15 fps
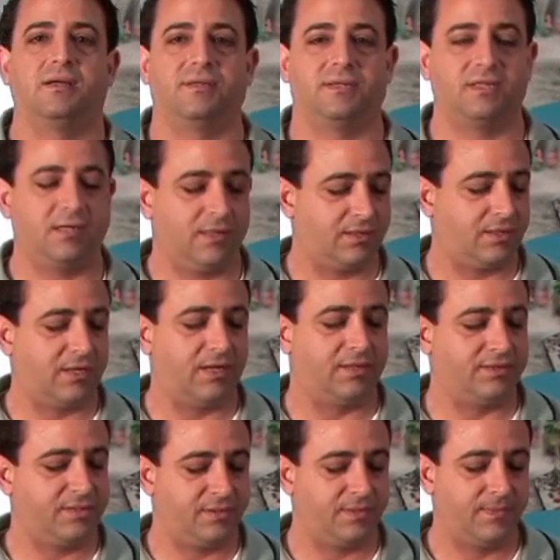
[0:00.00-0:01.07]
Cell
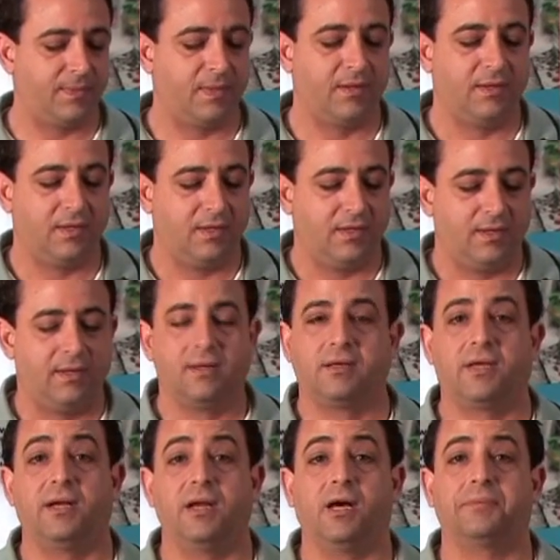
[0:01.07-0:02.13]
Cleanse
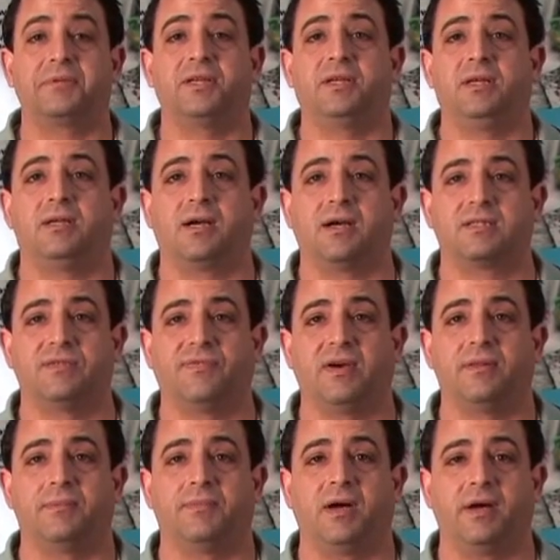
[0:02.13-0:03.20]
can help to detoxify
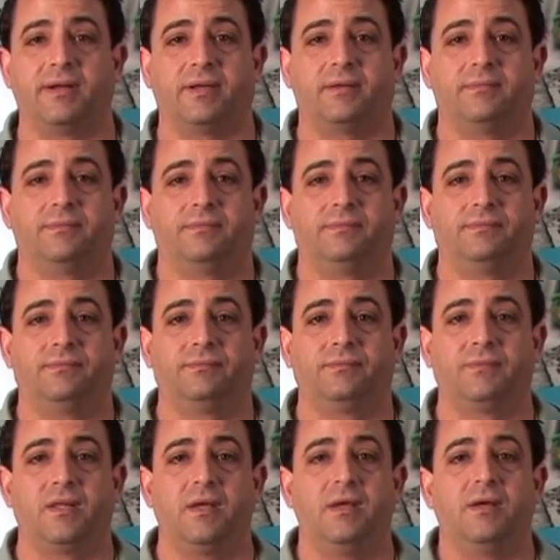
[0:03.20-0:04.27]
the body.
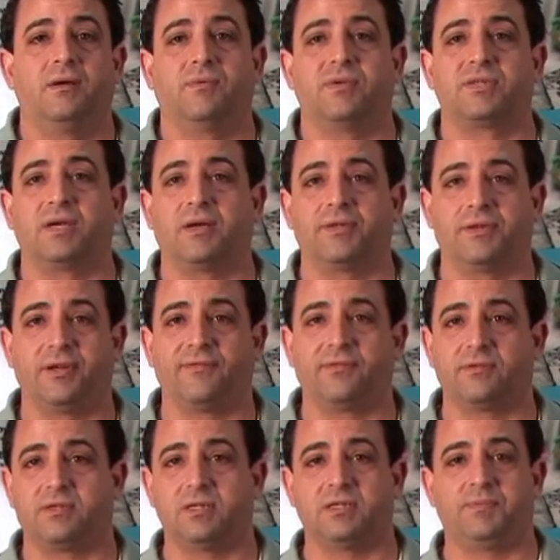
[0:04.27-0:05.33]
We saw the
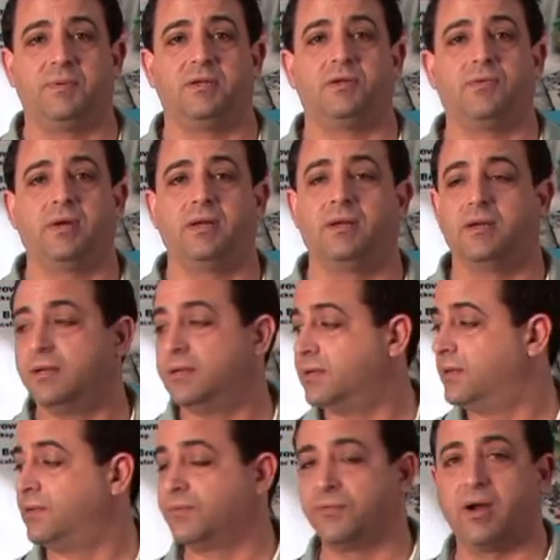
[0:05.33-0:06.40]
differences between
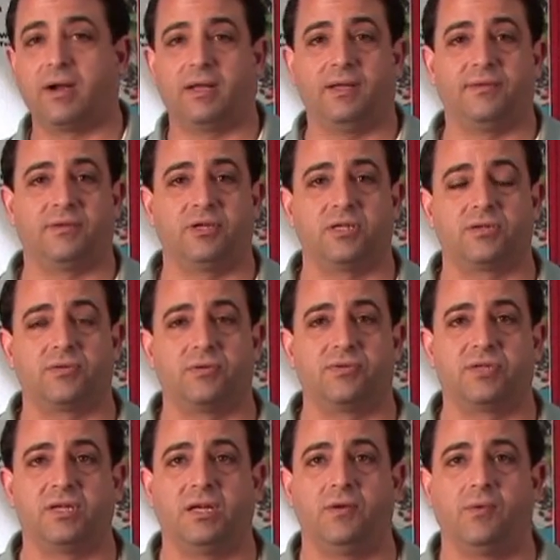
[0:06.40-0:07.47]
running it just through
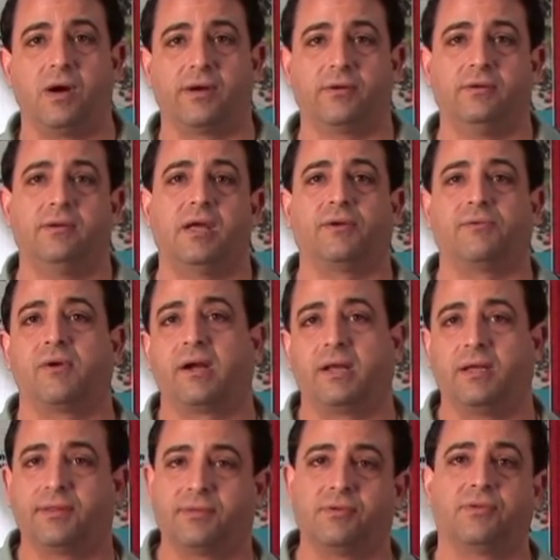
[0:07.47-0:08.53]
city water and running
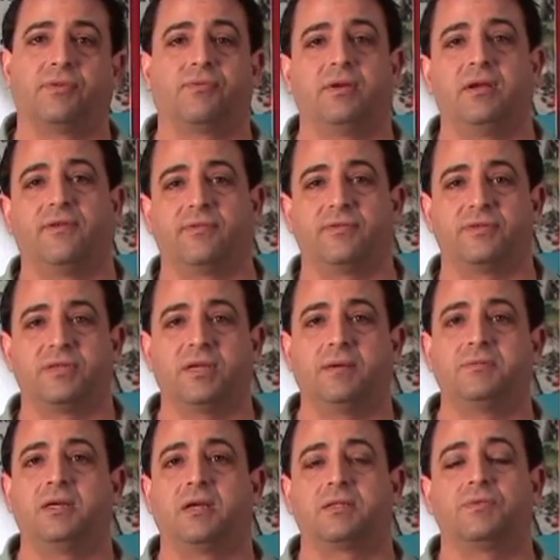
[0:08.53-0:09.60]
it through 3 different
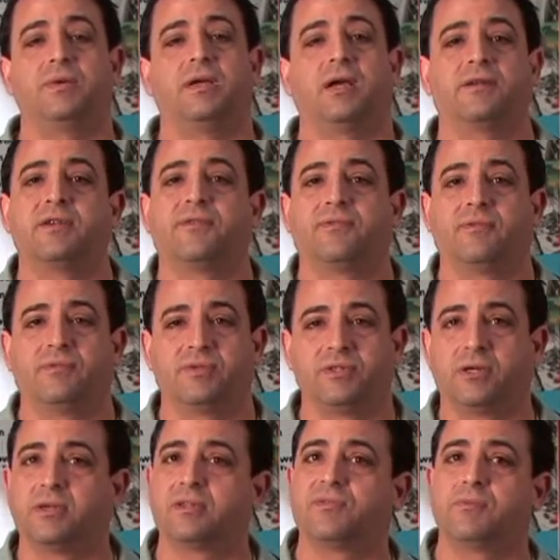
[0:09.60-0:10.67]
subjects. We got different
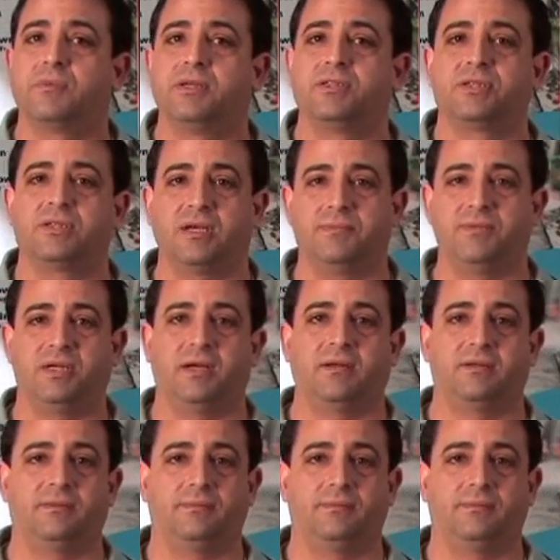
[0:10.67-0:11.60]
results from each subject.